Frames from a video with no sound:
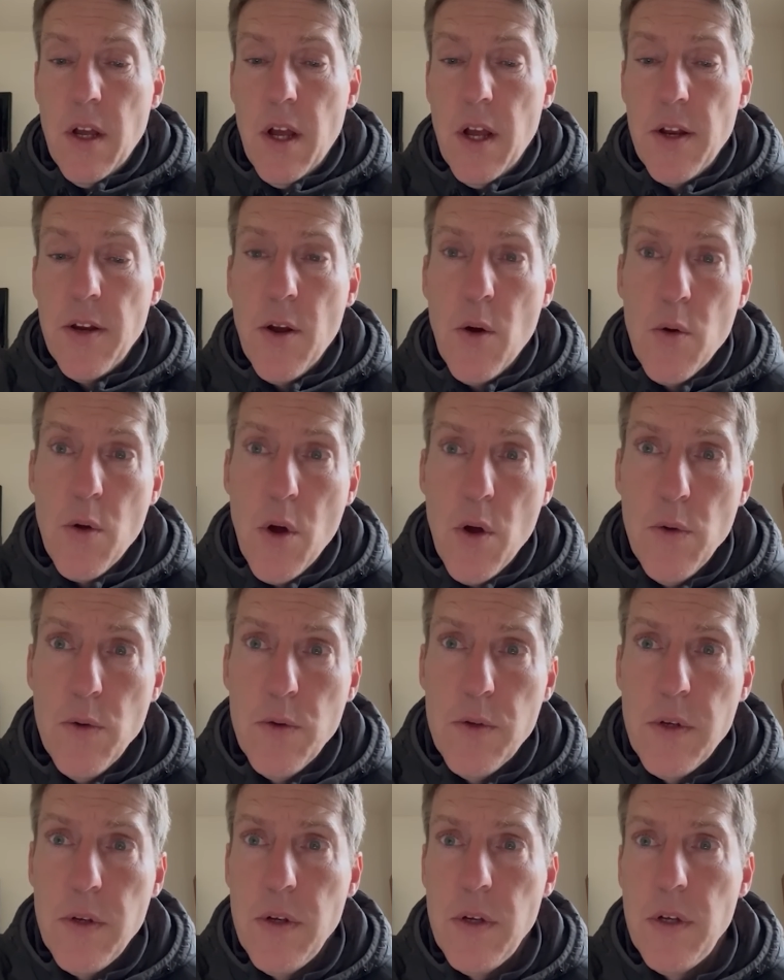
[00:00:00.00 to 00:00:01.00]
No
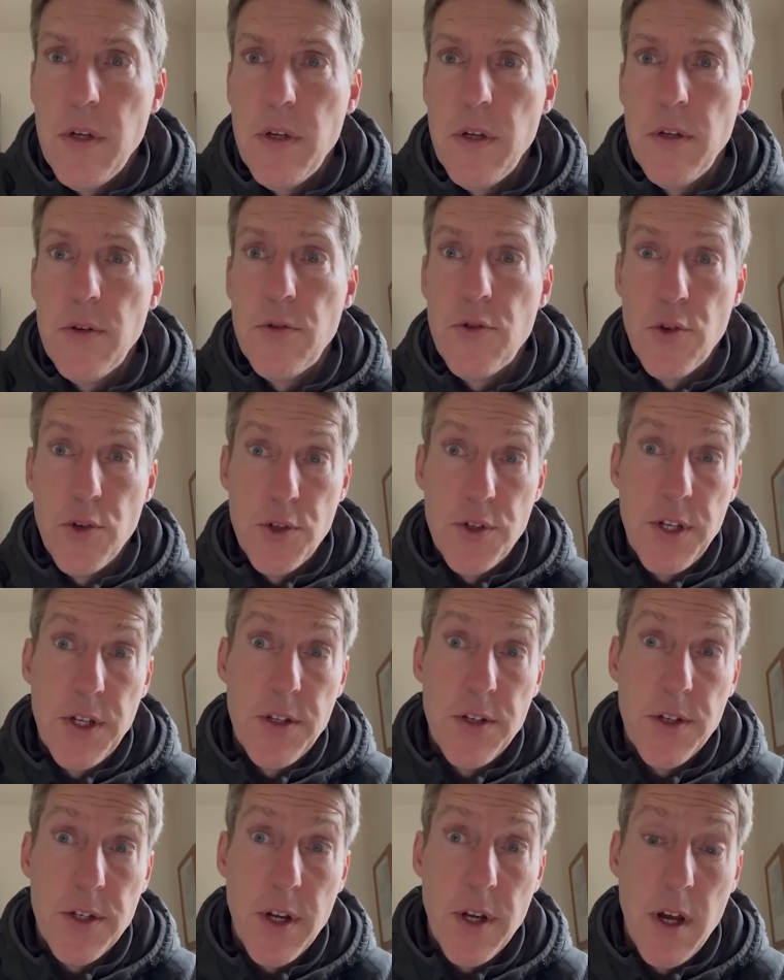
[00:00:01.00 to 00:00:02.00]
goals, trusted
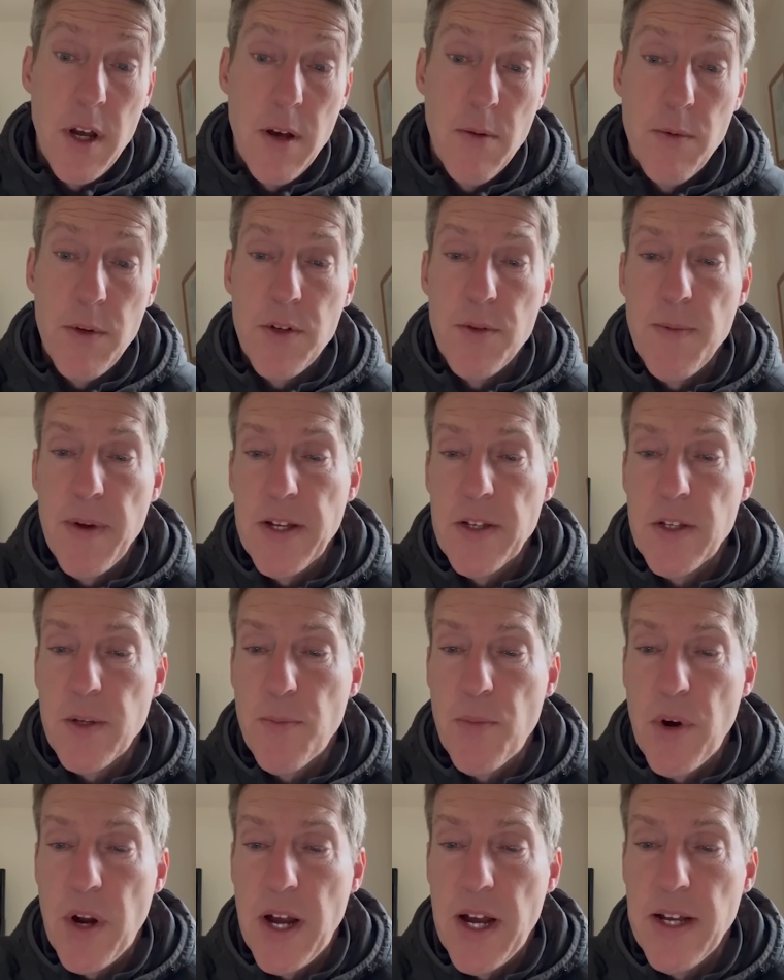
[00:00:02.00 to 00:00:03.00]
to start, which may have
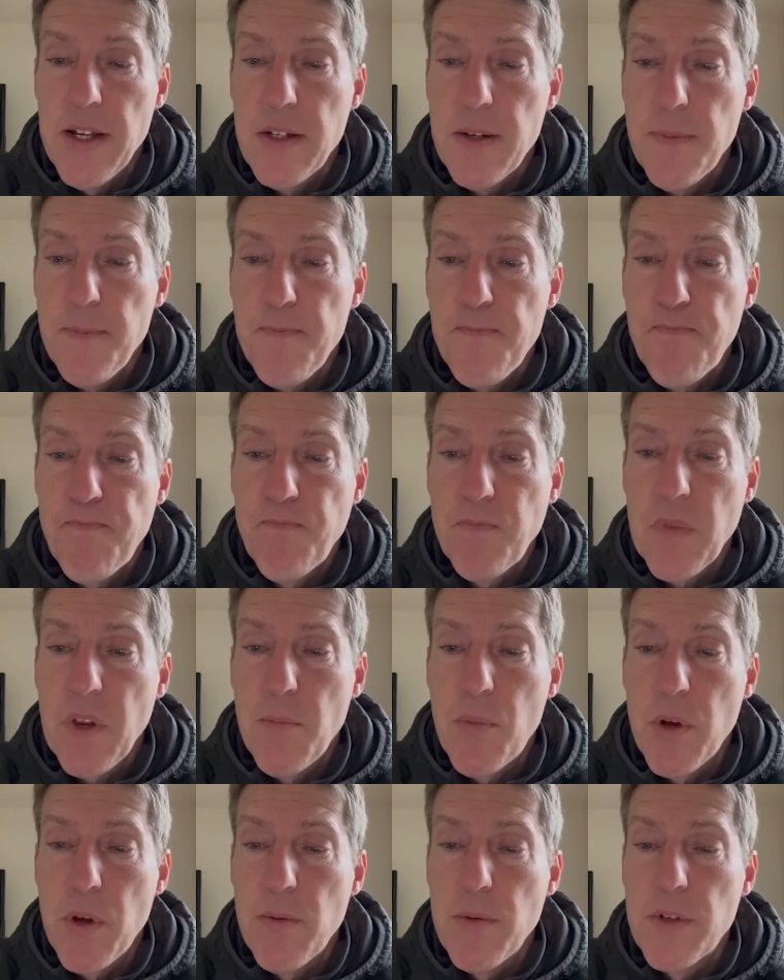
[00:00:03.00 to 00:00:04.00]
surprised,
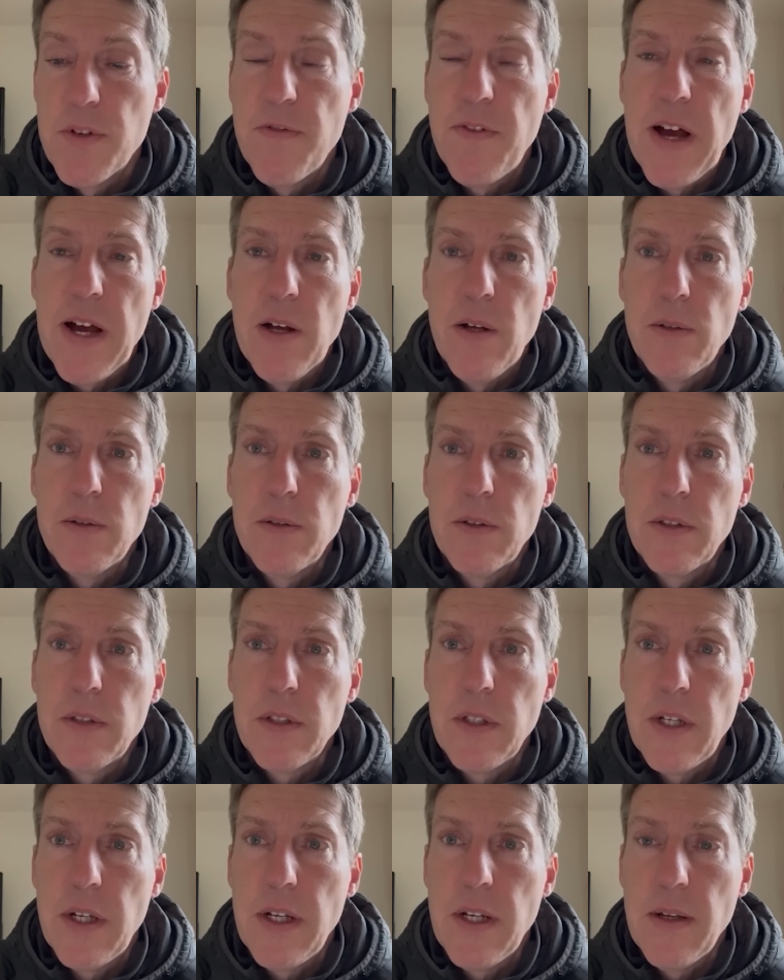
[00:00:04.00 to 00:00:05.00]
but he was fouled
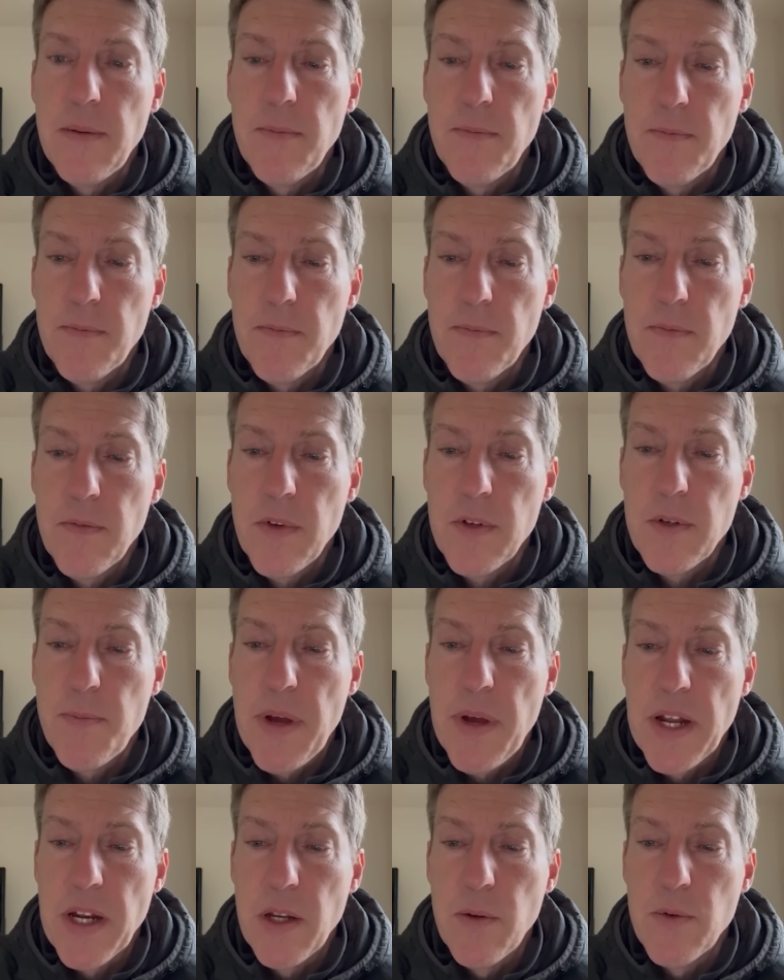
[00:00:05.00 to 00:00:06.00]
as a
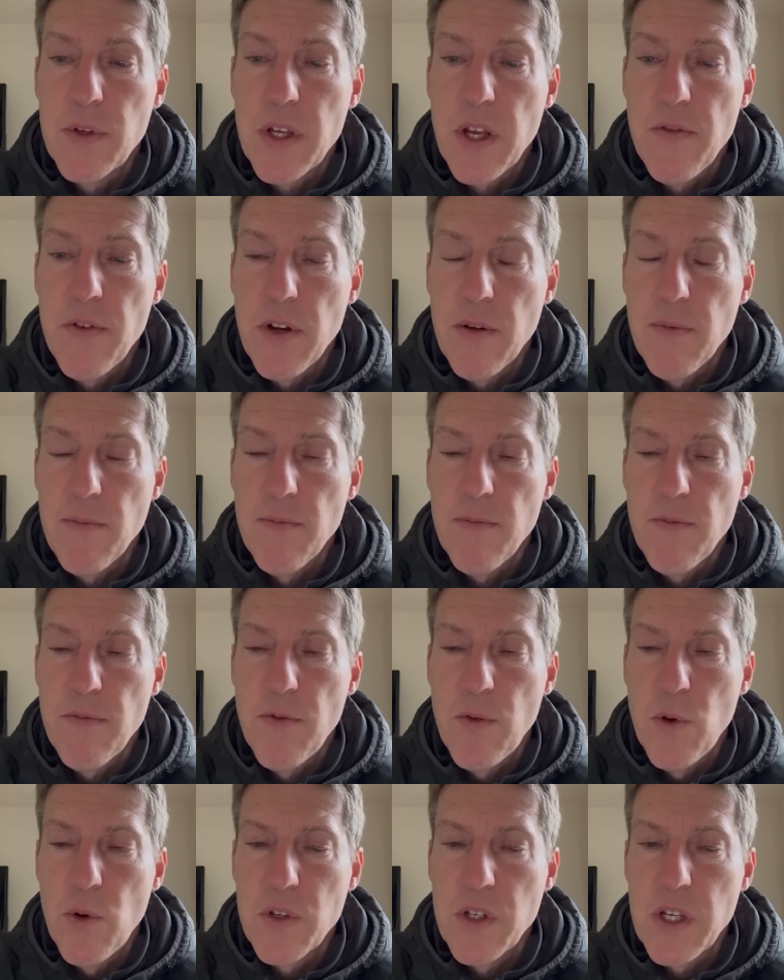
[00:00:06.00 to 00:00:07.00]
penalty was given on
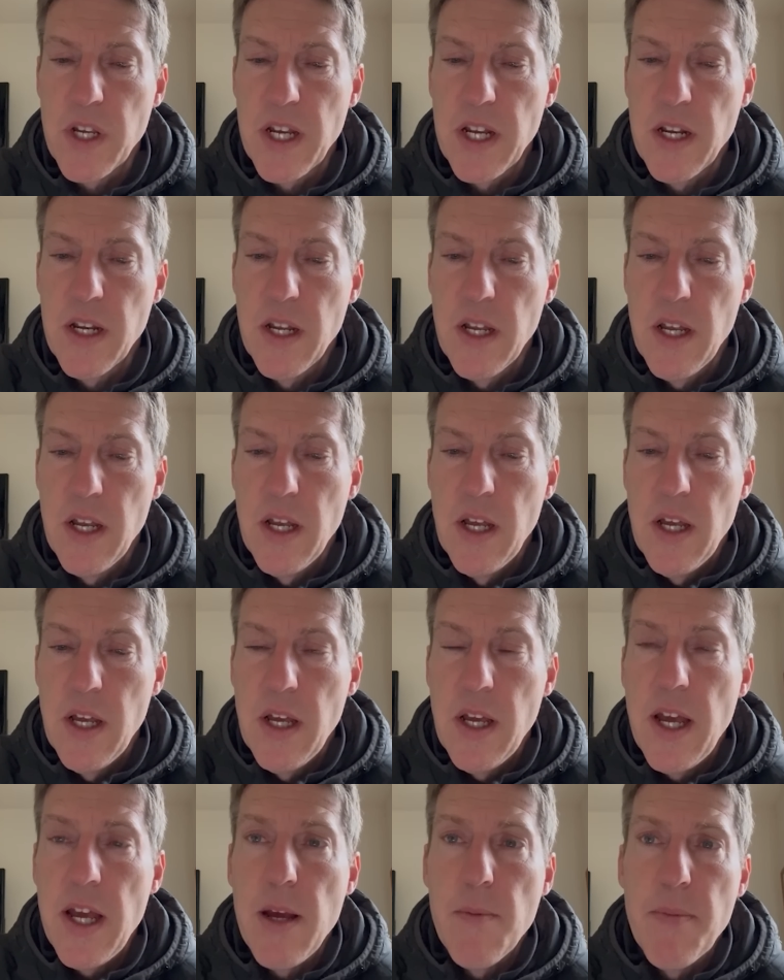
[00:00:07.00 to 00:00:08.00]
14.
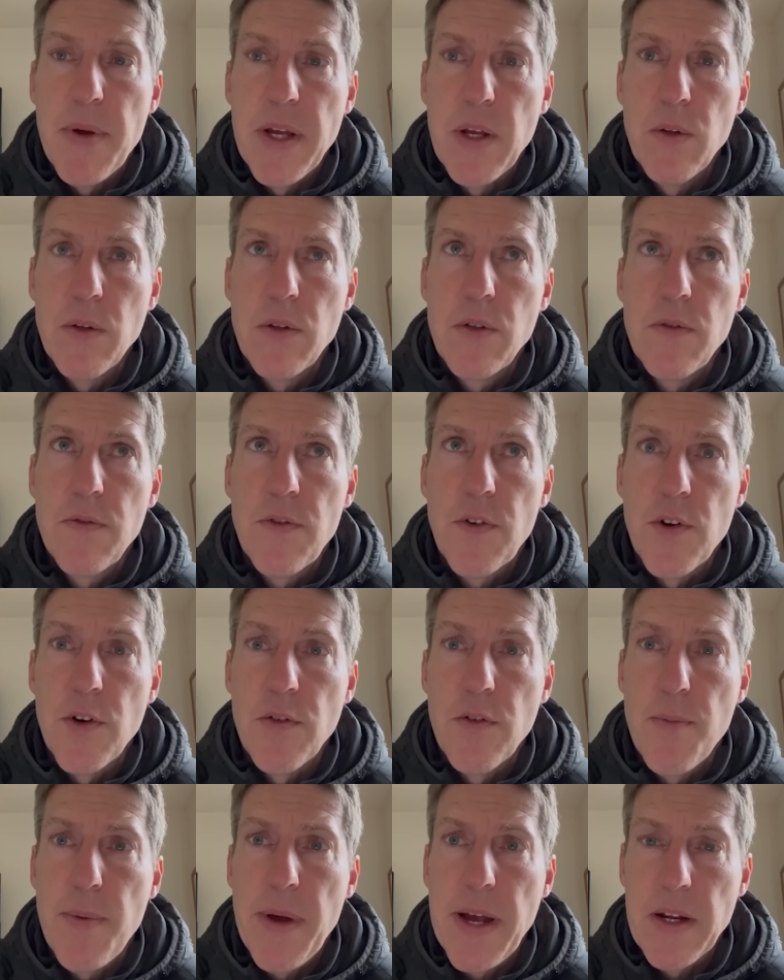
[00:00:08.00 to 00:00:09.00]
He appealed for
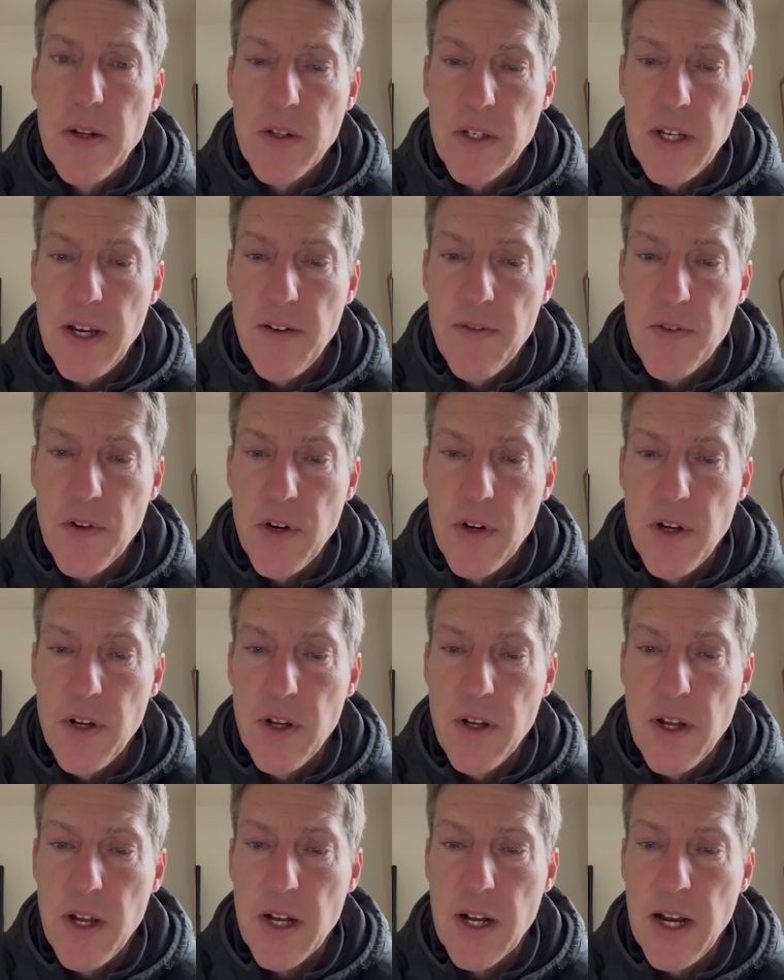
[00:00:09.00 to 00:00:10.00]
another penalty after
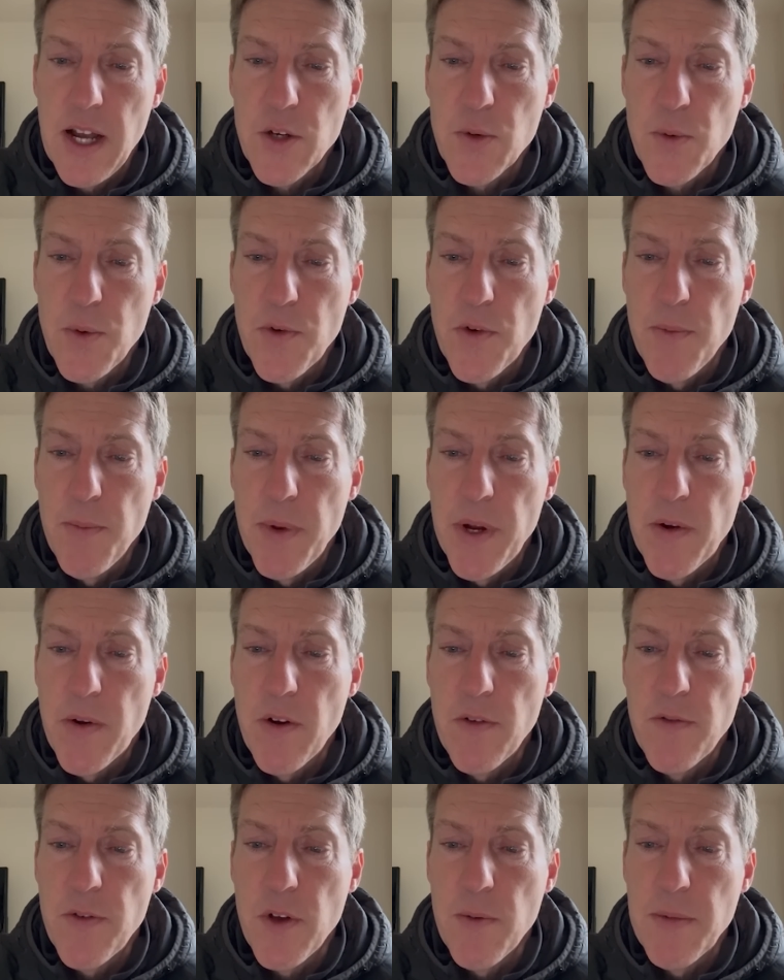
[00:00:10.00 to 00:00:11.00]
a clash with Ramiro
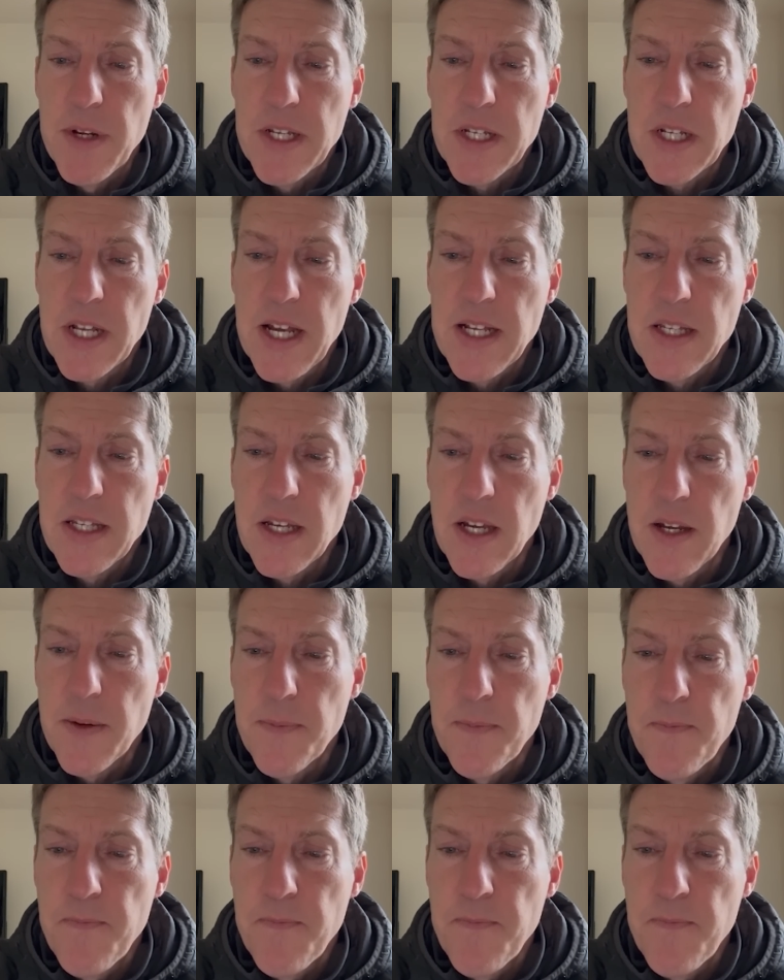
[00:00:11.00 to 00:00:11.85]
a few minutes later,